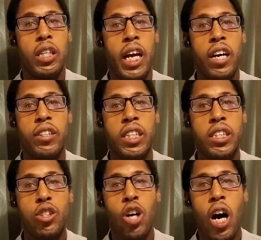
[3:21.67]
Now
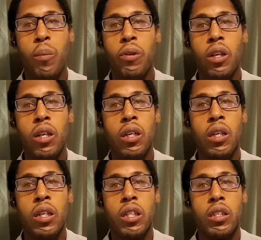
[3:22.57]
the
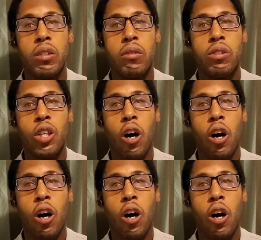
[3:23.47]
Jabra, you know,